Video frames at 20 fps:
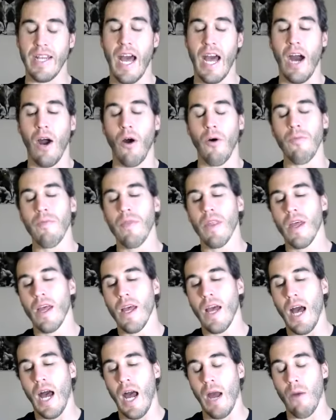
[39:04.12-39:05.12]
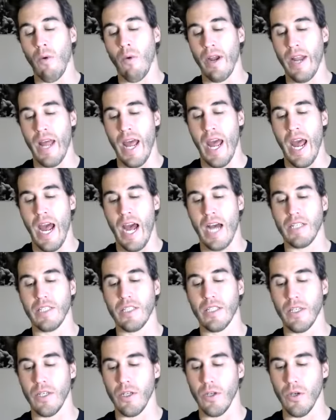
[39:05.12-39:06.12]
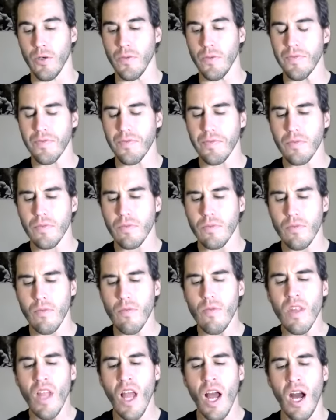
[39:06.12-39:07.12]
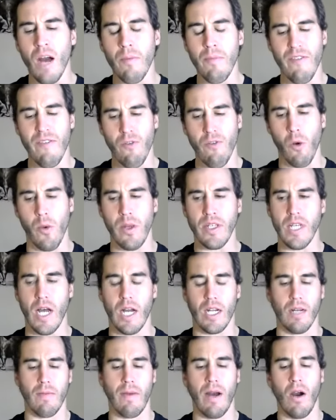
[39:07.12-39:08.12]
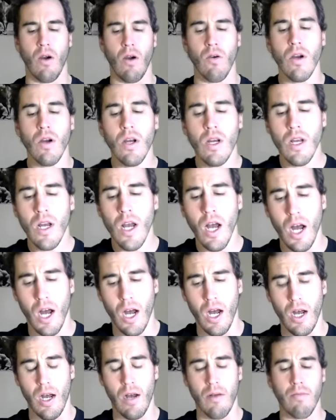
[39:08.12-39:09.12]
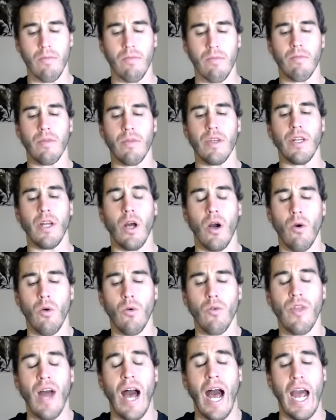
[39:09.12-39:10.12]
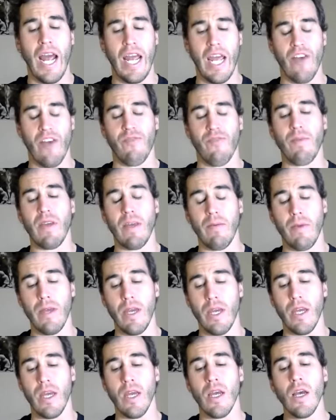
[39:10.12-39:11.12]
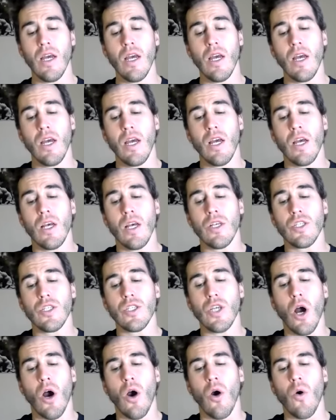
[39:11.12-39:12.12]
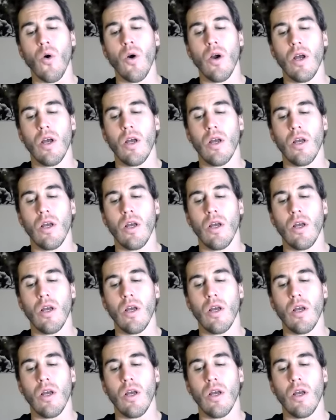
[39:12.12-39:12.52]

Now, I want to ask you, before we talk about, you know, the IFBB. So,